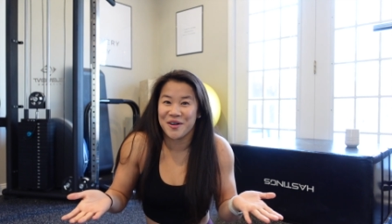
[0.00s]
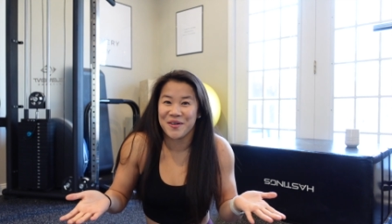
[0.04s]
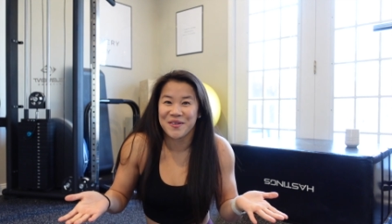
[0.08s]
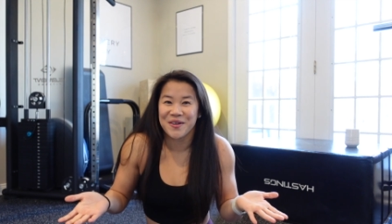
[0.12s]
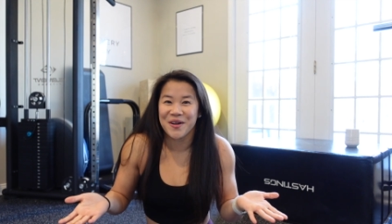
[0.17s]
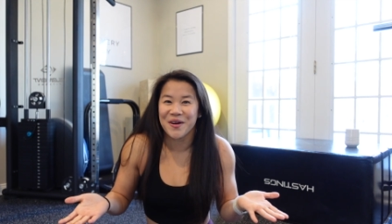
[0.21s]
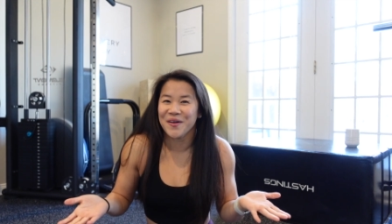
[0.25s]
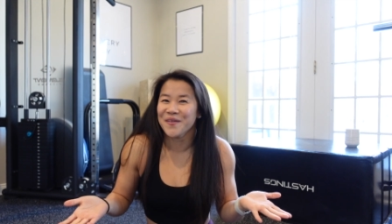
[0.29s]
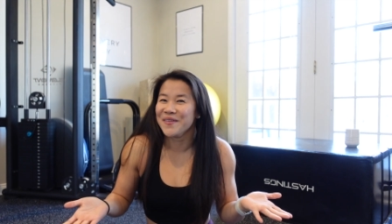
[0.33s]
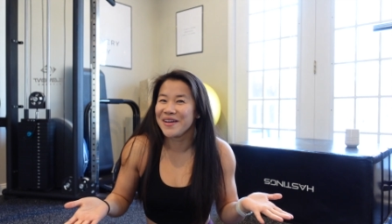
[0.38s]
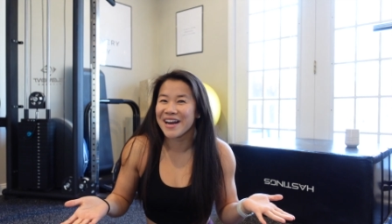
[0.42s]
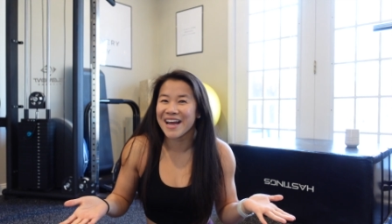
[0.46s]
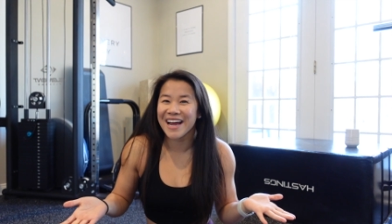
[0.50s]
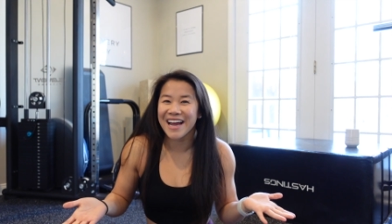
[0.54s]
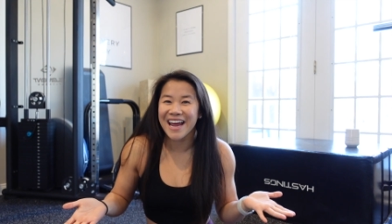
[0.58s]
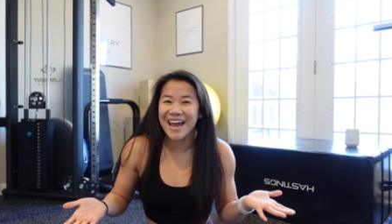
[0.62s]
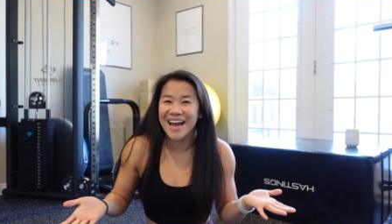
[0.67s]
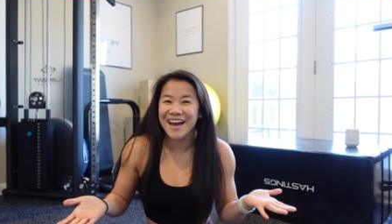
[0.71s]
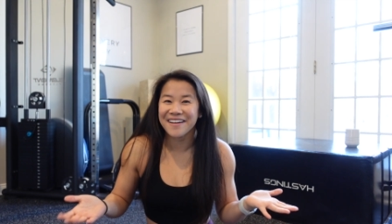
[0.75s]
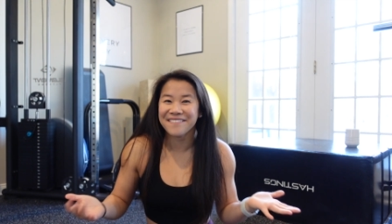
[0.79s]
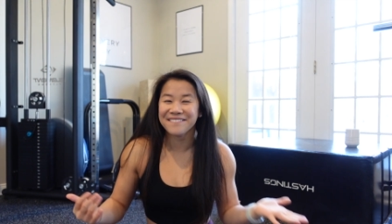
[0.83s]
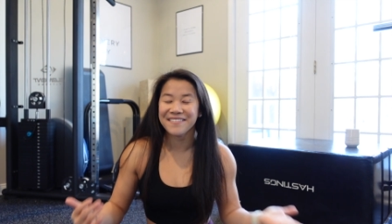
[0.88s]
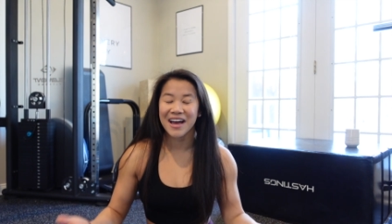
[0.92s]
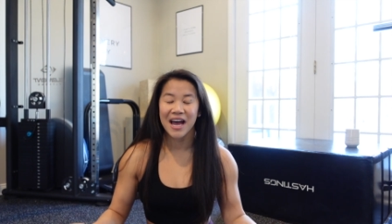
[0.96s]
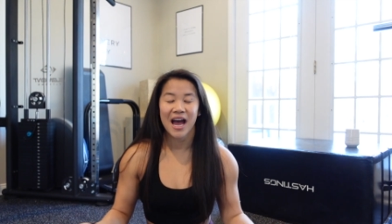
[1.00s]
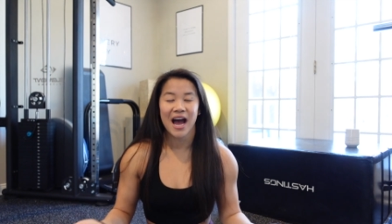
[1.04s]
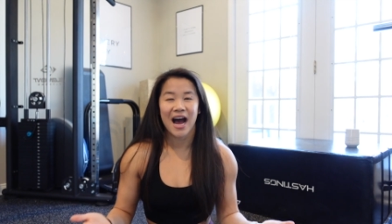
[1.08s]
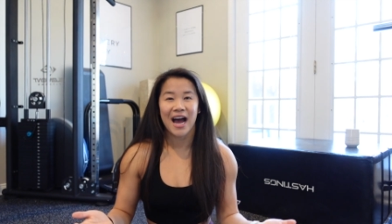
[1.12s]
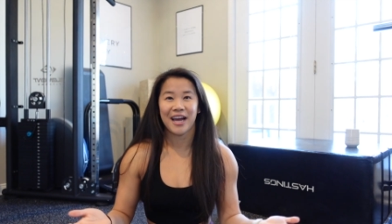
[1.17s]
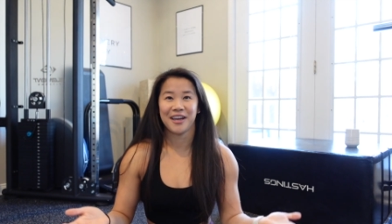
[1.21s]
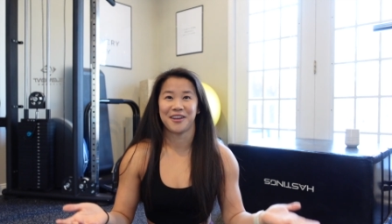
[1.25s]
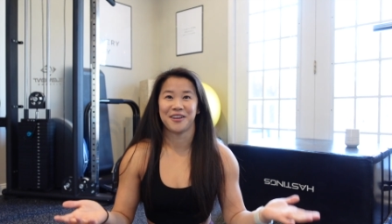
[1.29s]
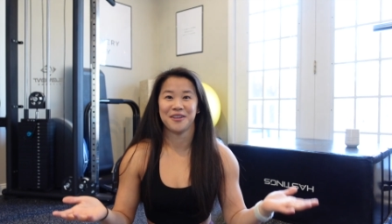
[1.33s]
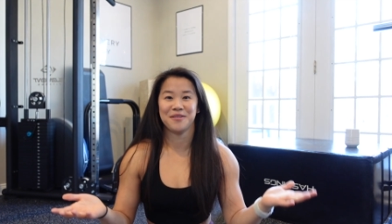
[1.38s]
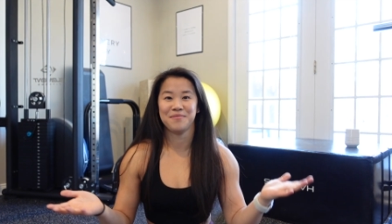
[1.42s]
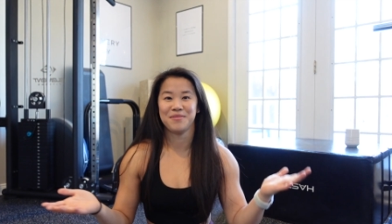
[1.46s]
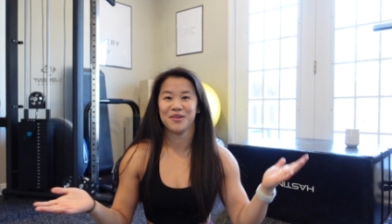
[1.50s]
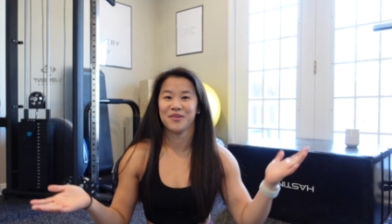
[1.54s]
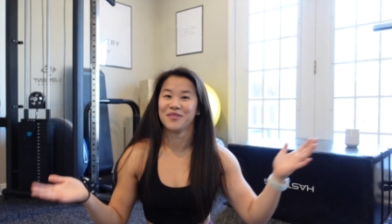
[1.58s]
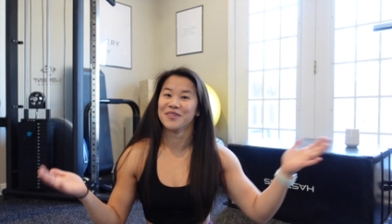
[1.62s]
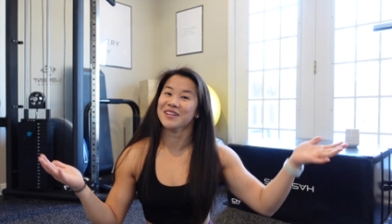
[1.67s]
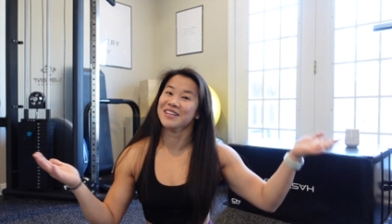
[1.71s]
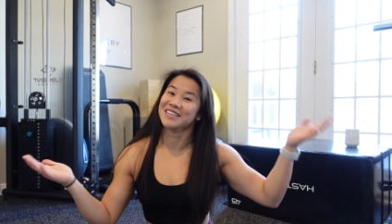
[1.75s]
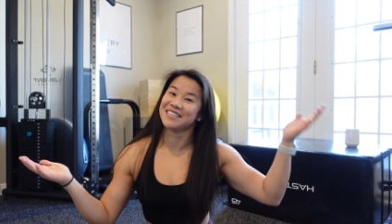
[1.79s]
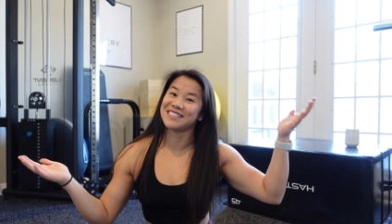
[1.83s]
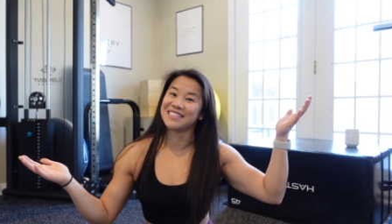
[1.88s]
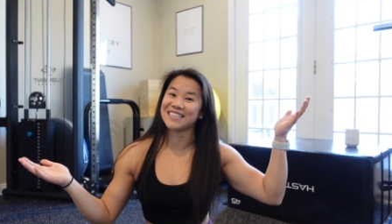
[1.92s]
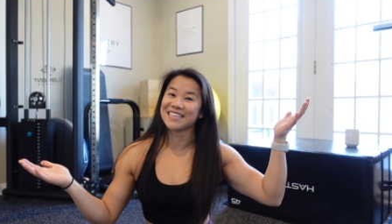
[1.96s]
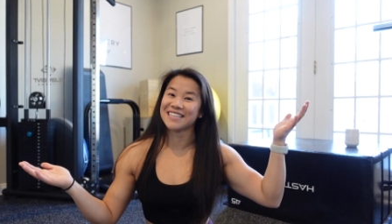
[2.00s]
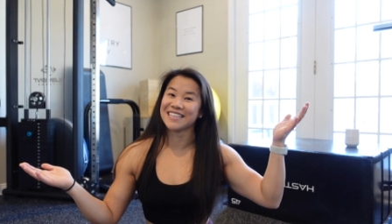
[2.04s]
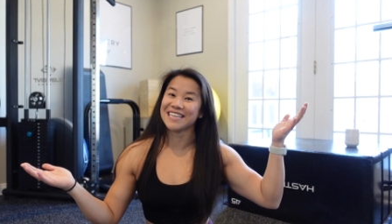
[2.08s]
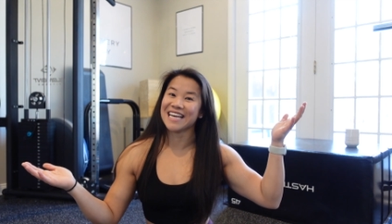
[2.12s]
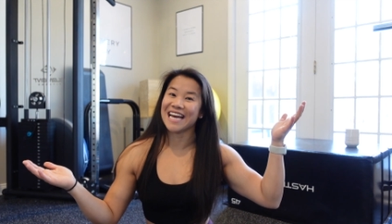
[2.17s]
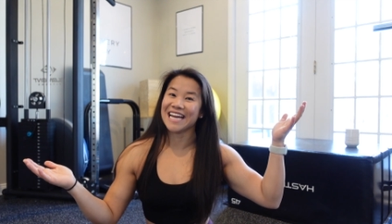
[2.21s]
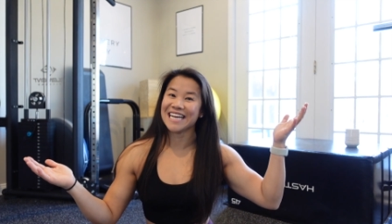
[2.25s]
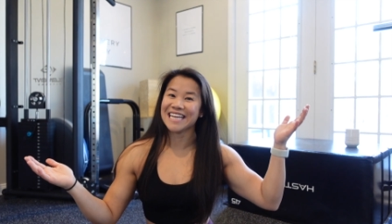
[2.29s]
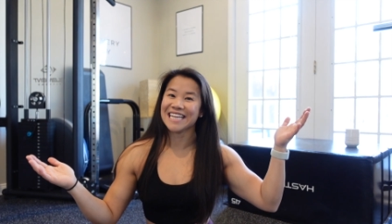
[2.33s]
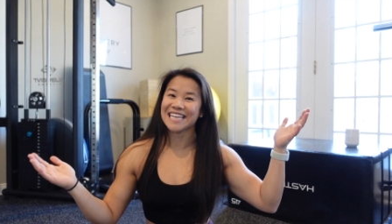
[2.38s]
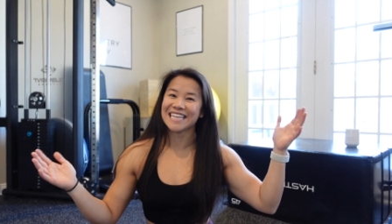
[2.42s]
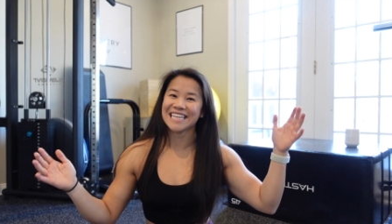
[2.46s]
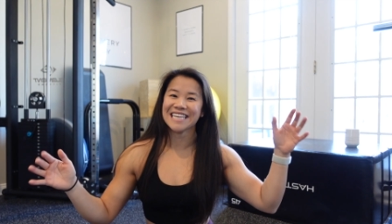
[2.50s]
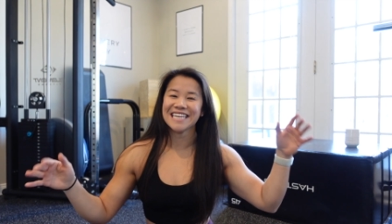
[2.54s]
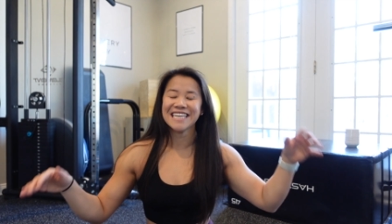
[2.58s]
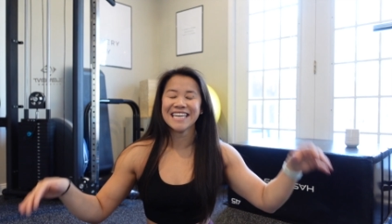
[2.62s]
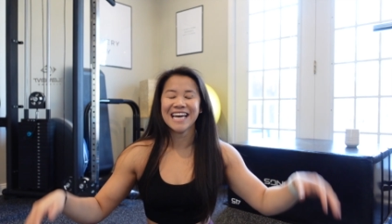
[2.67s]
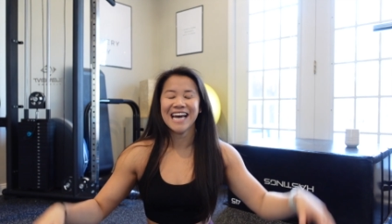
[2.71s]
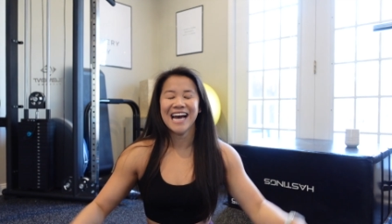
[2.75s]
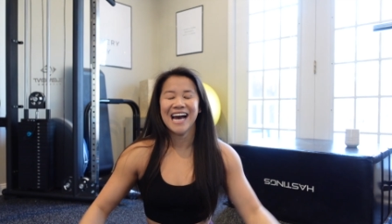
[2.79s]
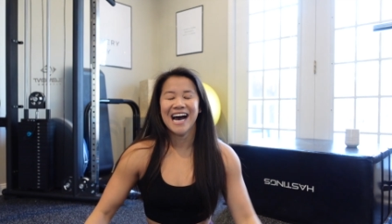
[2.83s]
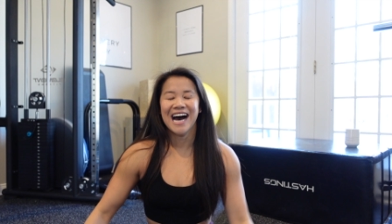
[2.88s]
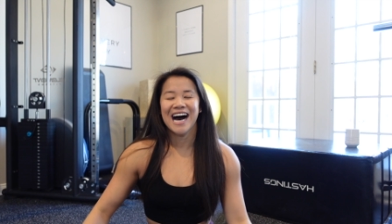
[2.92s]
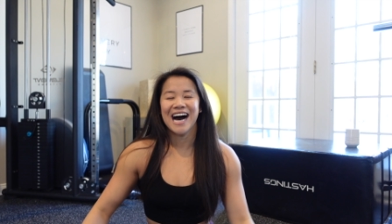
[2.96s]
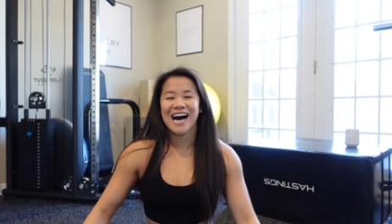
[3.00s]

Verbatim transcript: don't know what I am. I could be realistically anything,